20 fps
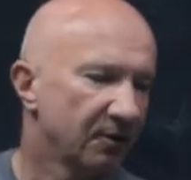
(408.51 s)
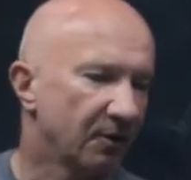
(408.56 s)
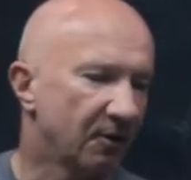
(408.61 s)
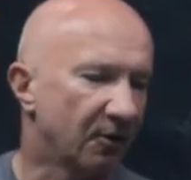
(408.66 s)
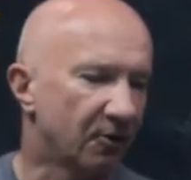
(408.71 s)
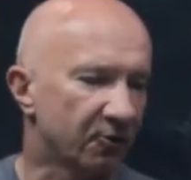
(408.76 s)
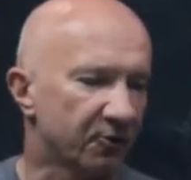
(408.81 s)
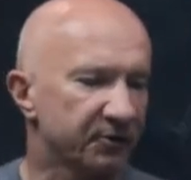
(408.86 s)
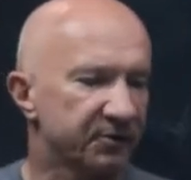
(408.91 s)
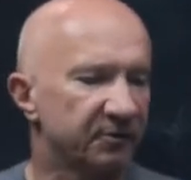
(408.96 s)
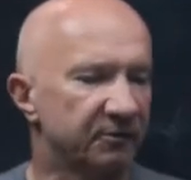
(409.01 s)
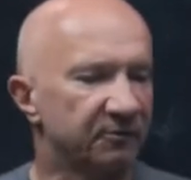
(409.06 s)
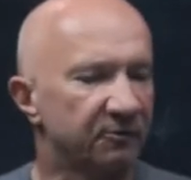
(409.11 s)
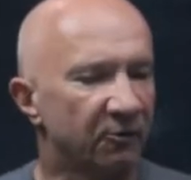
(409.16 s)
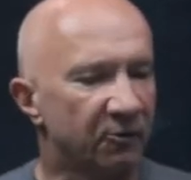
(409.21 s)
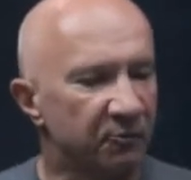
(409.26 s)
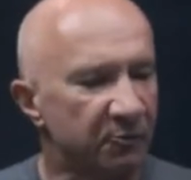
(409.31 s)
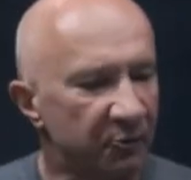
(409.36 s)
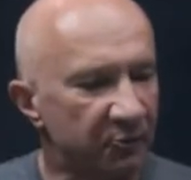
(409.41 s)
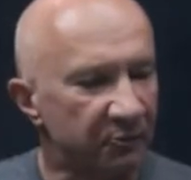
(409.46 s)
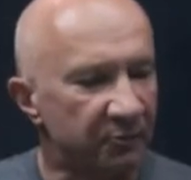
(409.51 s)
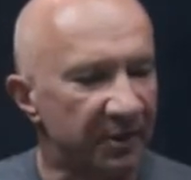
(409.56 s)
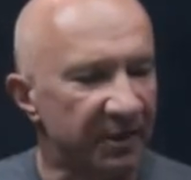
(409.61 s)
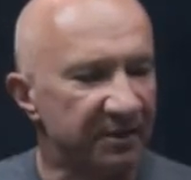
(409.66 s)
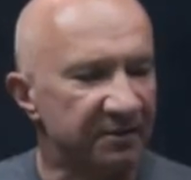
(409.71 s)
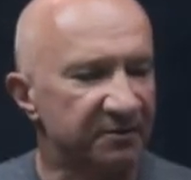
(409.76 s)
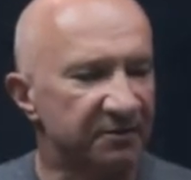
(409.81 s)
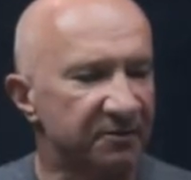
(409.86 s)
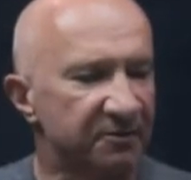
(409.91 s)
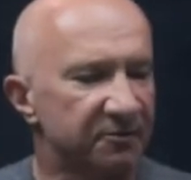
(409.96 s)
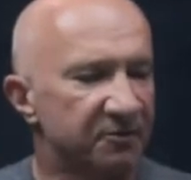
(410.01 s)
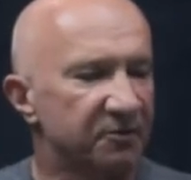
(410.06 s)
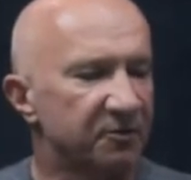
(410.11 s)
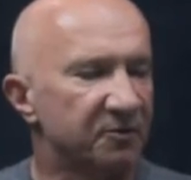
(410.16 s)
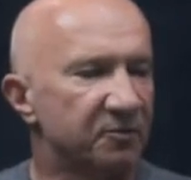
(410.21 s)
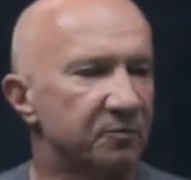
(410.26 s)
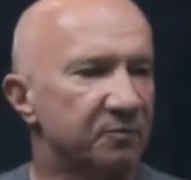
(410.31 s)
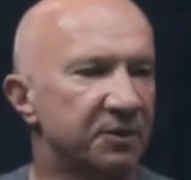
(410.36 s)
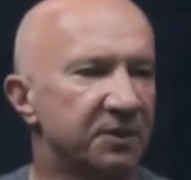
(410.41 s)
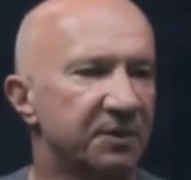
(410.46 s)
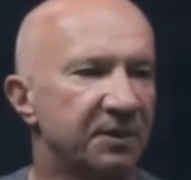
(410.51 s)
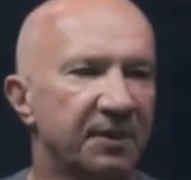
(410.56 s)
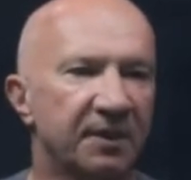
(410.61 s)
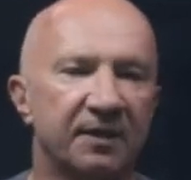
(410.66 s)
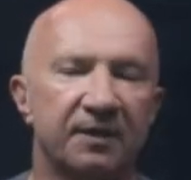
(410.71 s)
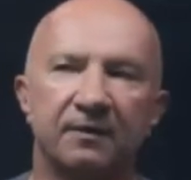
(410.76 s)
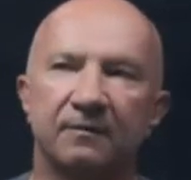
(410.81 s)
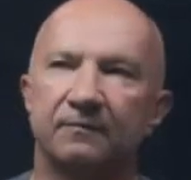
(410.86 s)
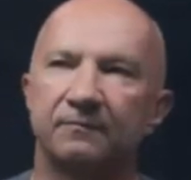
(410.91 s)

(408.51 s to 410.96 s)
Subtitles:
orthonormal basis bk.